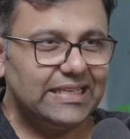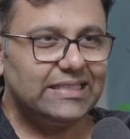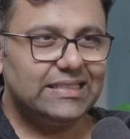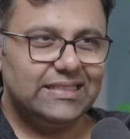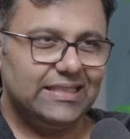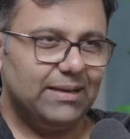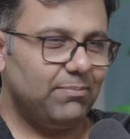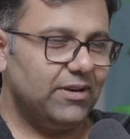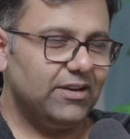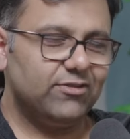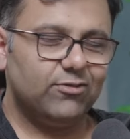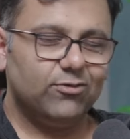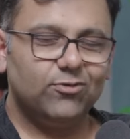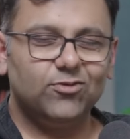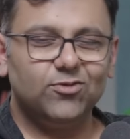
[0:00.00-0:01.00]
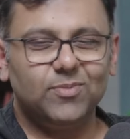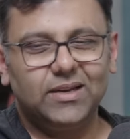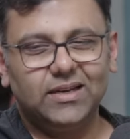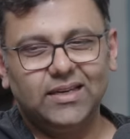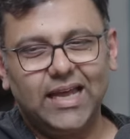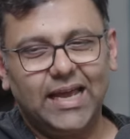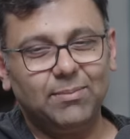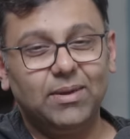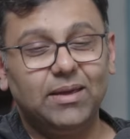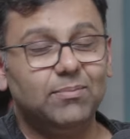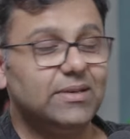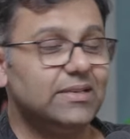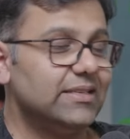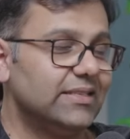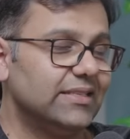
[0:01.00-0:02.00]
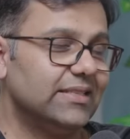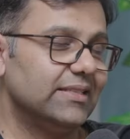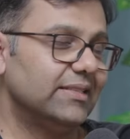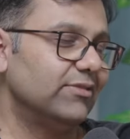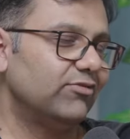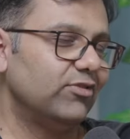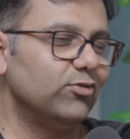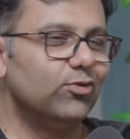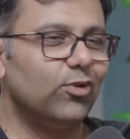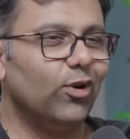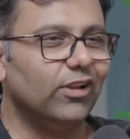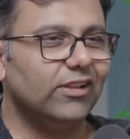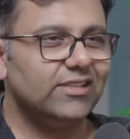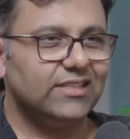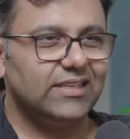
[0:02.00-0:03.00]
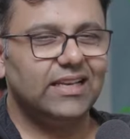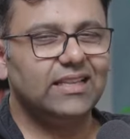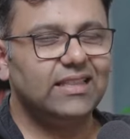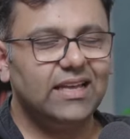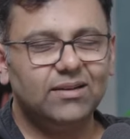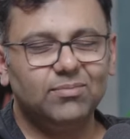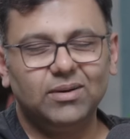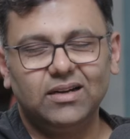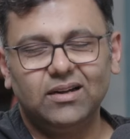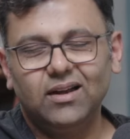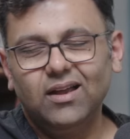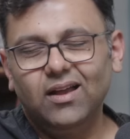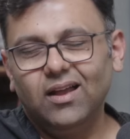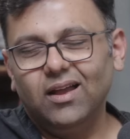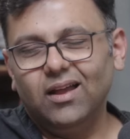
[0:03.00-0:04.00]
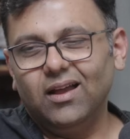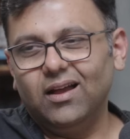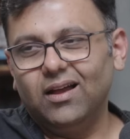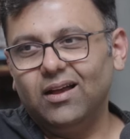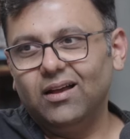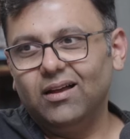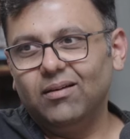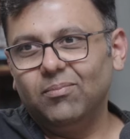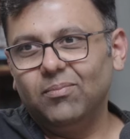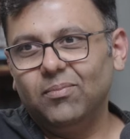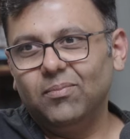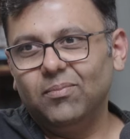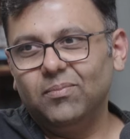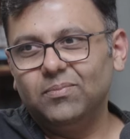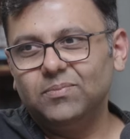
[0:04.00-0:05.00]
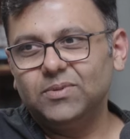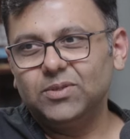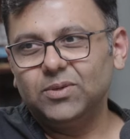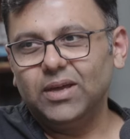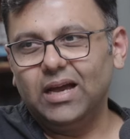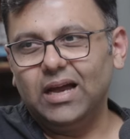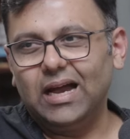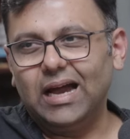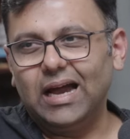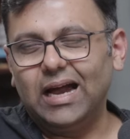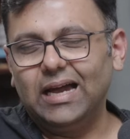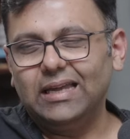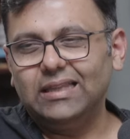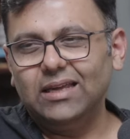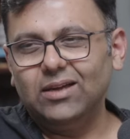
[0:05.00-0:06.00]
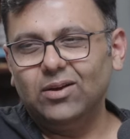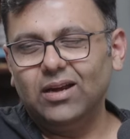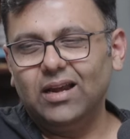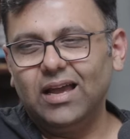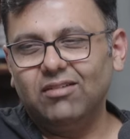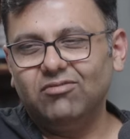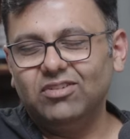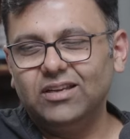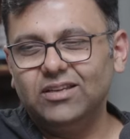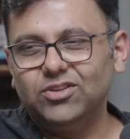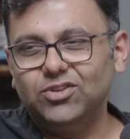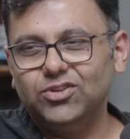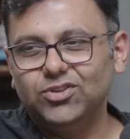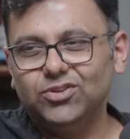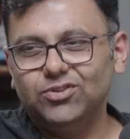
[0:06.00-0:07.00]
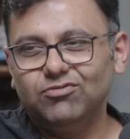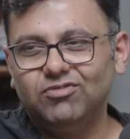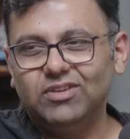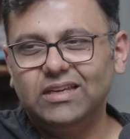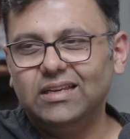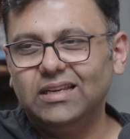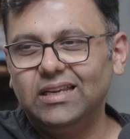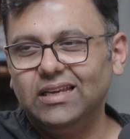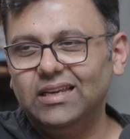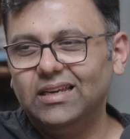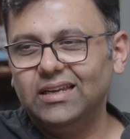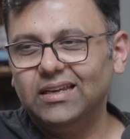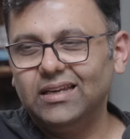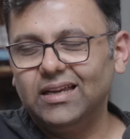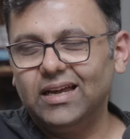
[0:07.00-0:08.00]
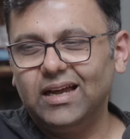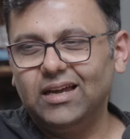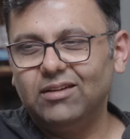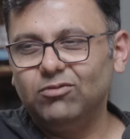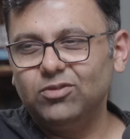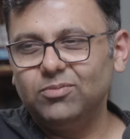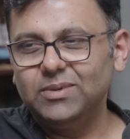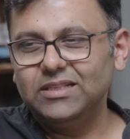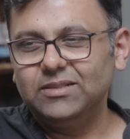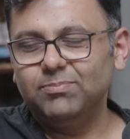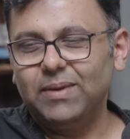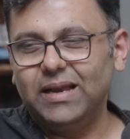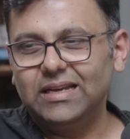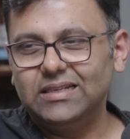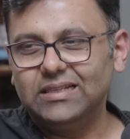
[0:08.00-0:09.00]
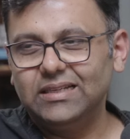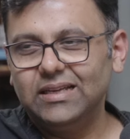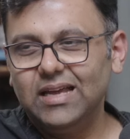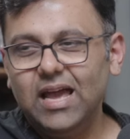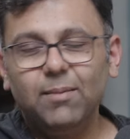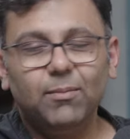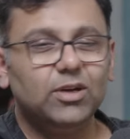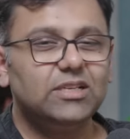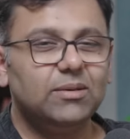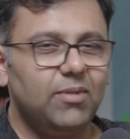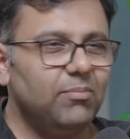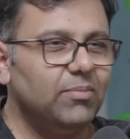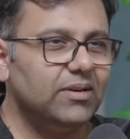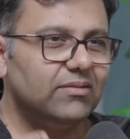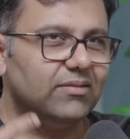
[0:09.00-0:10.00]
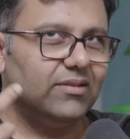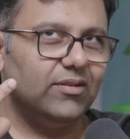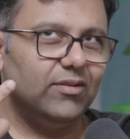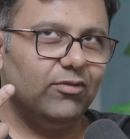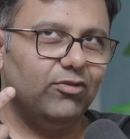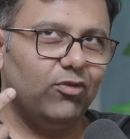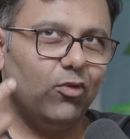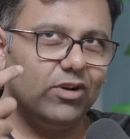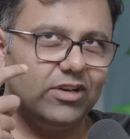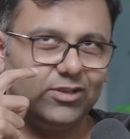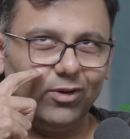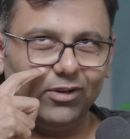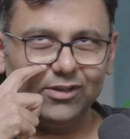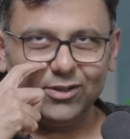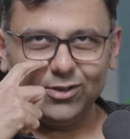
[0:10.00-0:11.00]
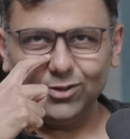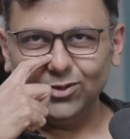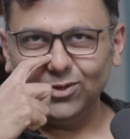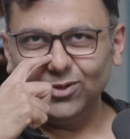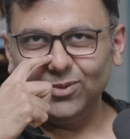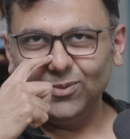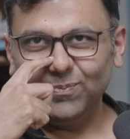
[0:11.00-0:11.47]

in a separate room, and I may miss a yeah. few calls here and there. But uh, so I think on an average weekly, I would be spending because remember, phone is also.